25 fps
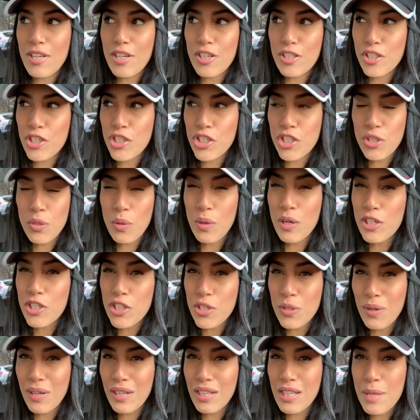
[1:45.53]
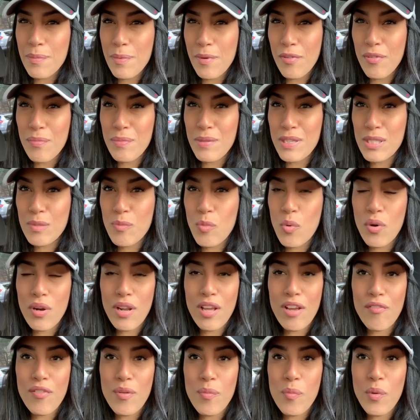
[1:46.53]
a short clip of him this
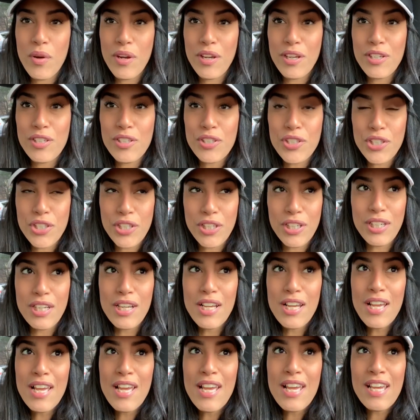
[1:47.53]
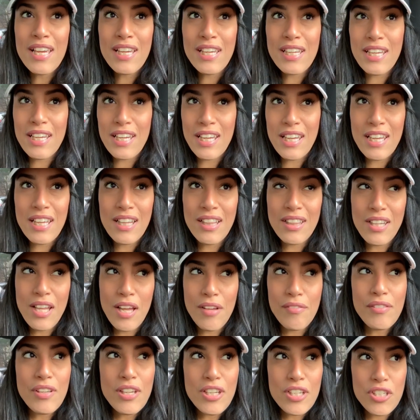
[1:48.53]
morning, of him wearing his shirt. He
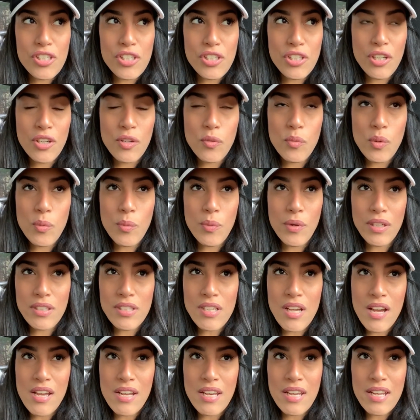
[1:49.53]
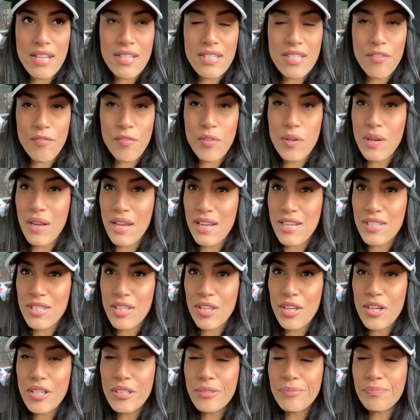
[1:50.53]
loved his shirt. We worked on it a few days
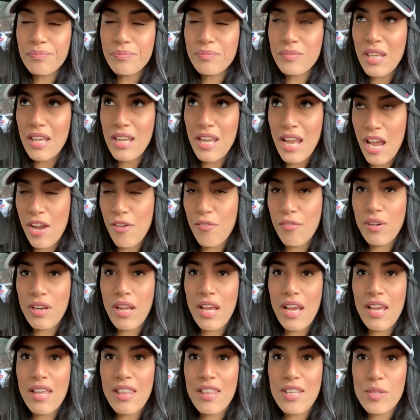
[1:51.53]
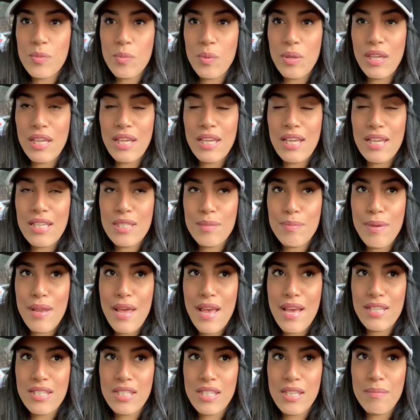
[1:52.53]
ago, and every day this week he has been
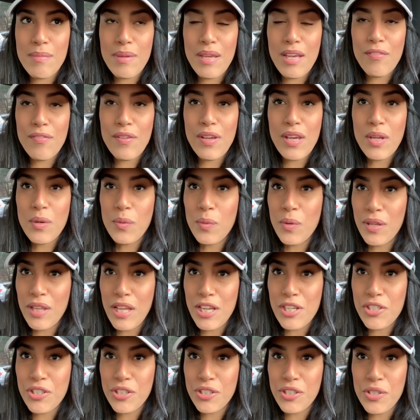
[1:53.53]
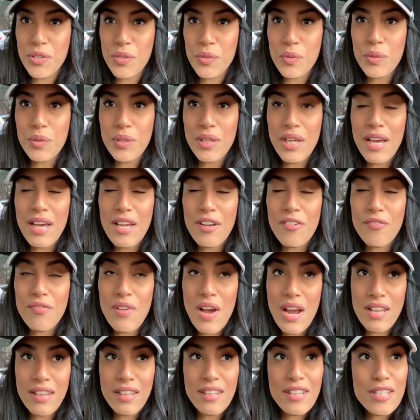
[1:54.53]
asking me if he can wear that shirt to school yet, and
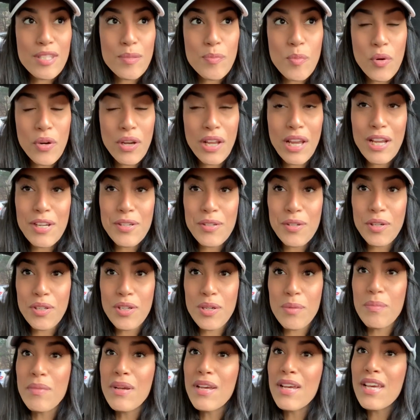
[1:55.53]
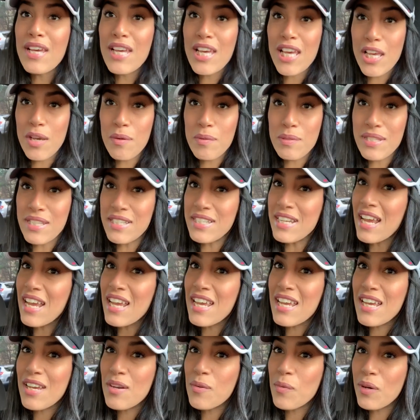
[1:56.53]
finally this morning I told him it was the day
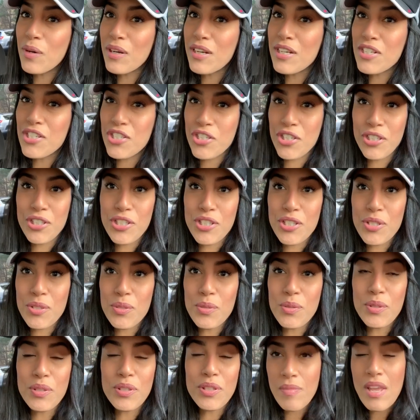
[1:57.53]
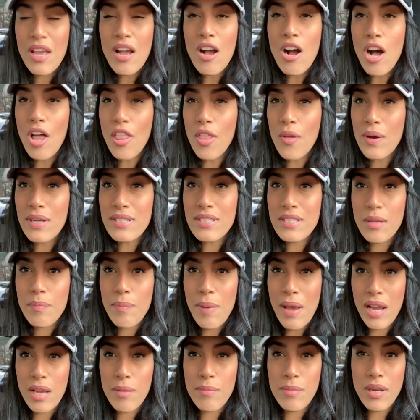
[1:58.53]
he can wear his shirt to school. Although I did
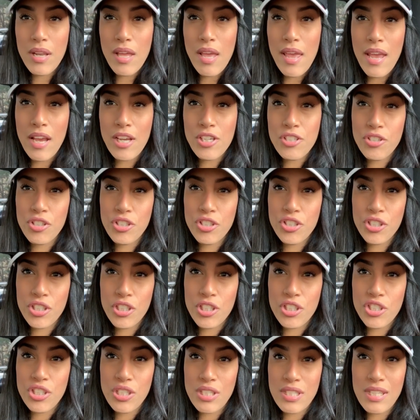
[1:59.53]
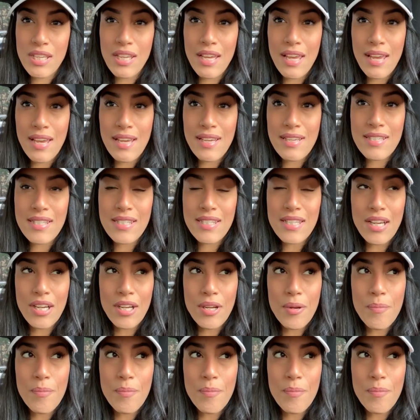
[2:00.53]
pack him an extra shirt just in case